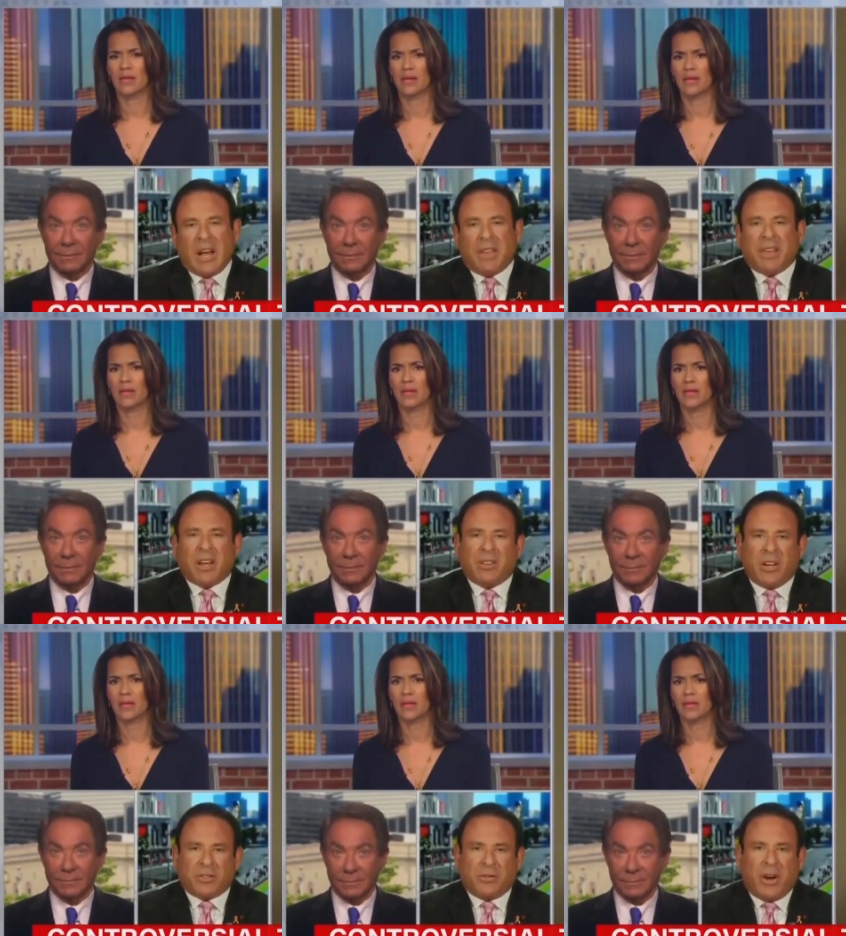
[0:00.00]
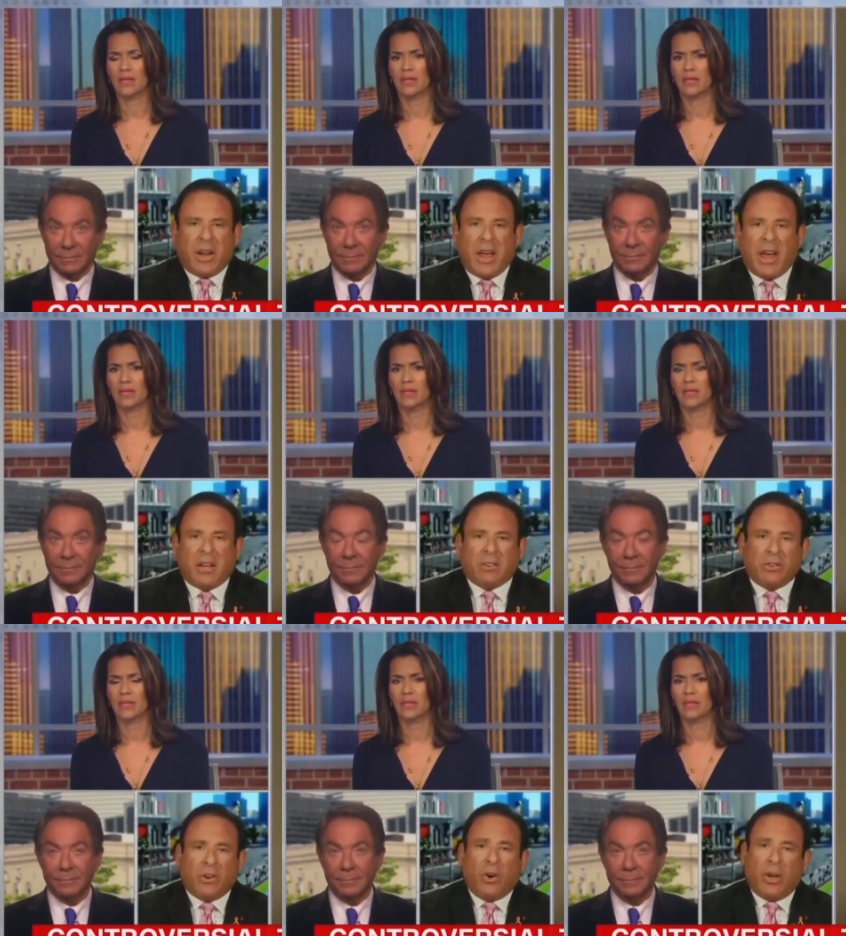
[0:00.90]
Speaker 1: I think it does, Fred.
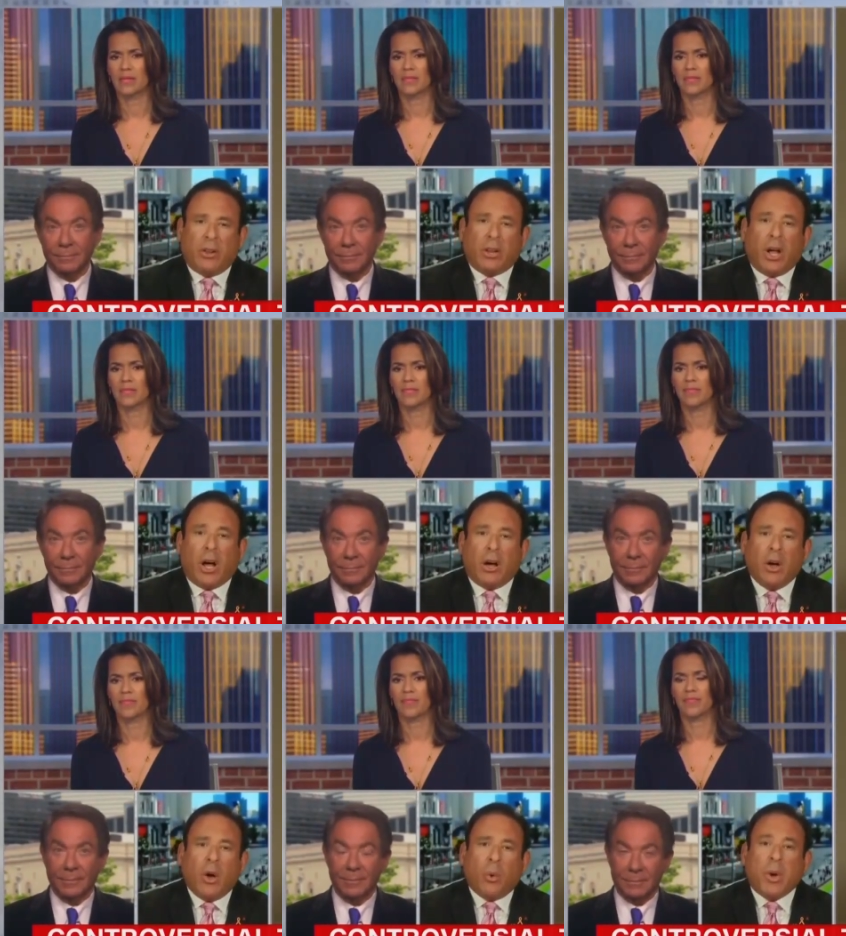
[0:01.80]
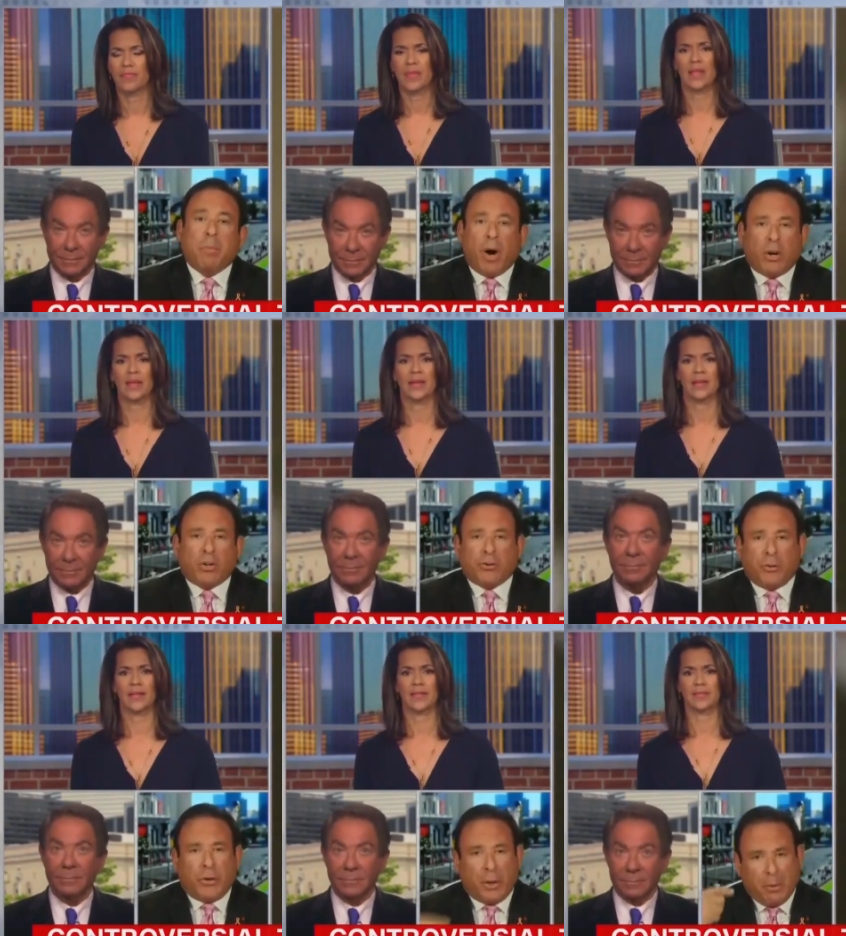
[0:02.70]
And, in law, we punish
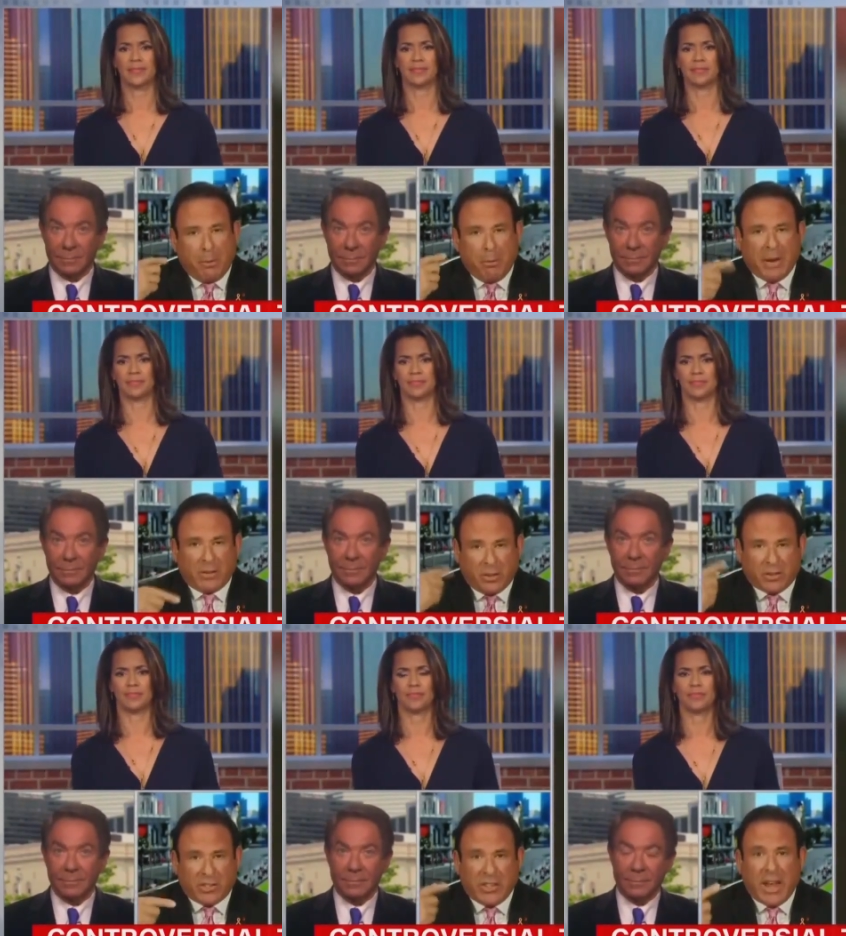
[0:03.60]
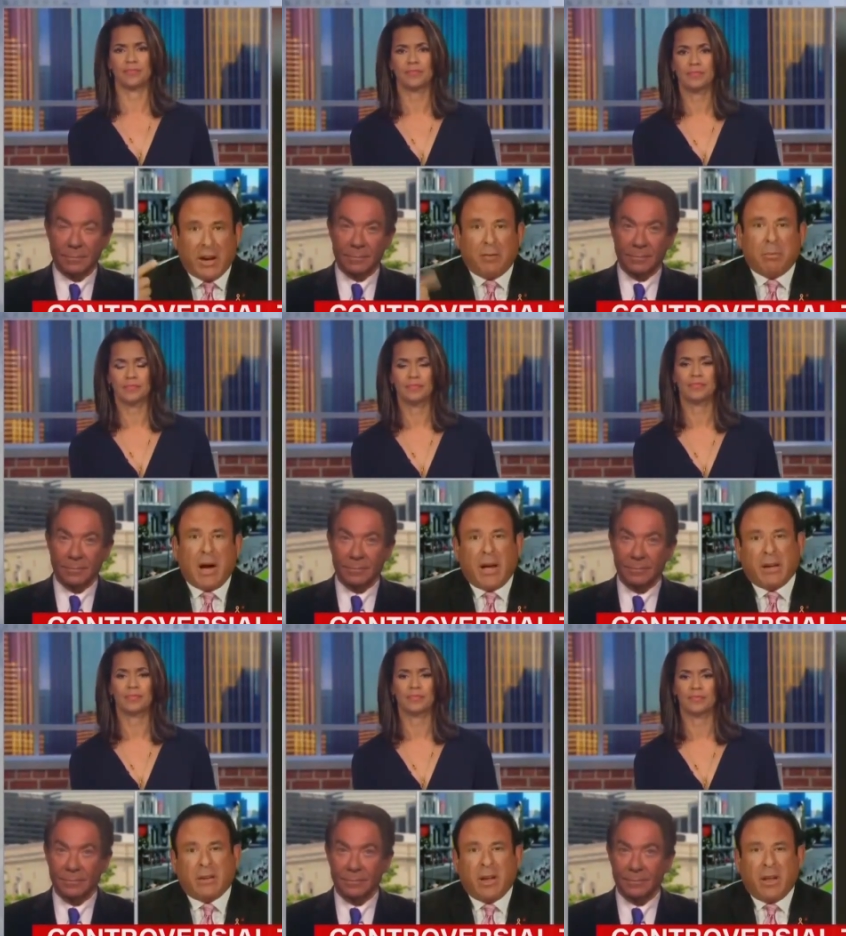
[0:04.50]
for the mental state of
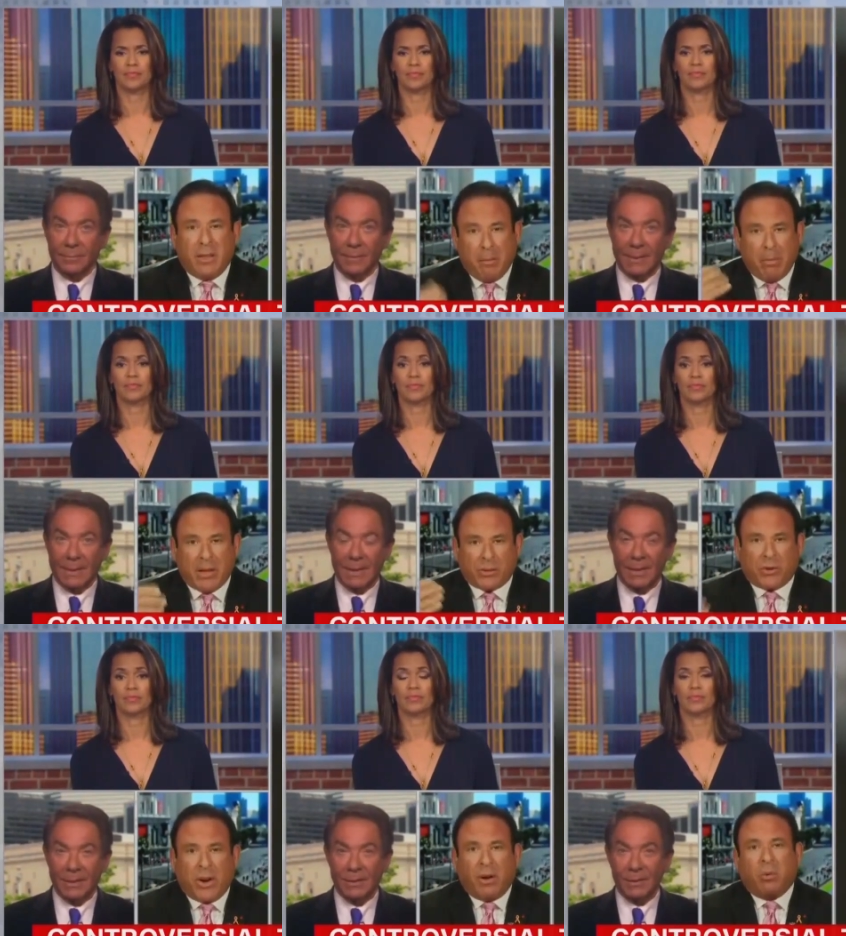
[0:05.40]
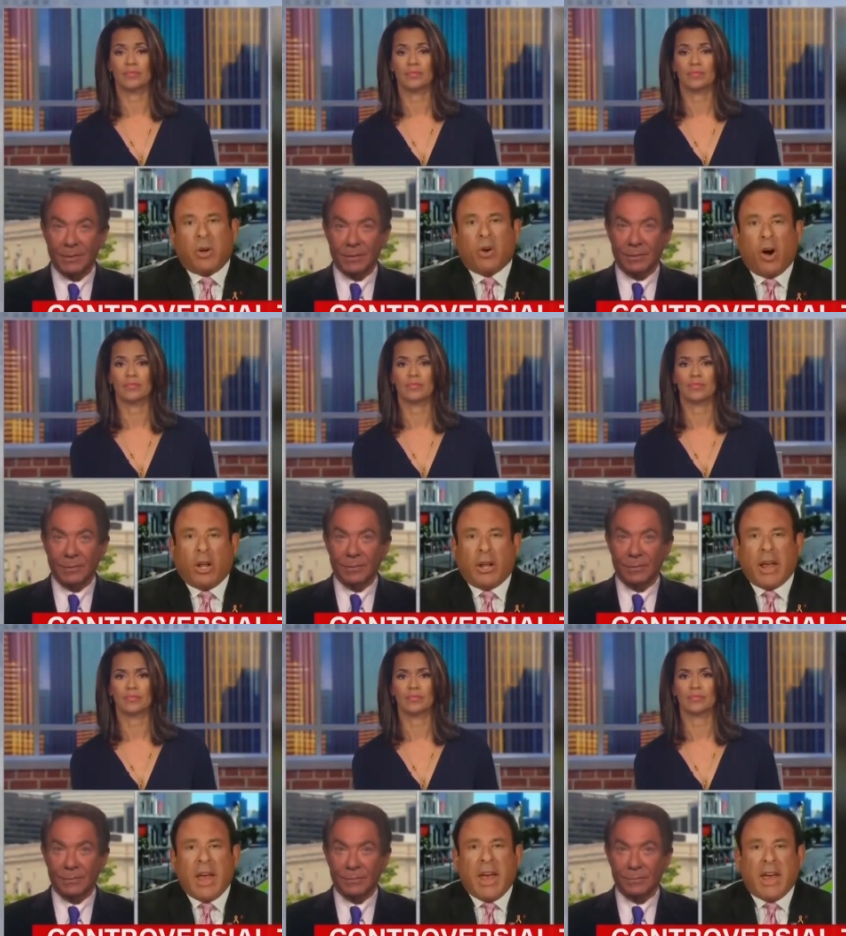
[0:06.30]
mind, the mens rea, we call it.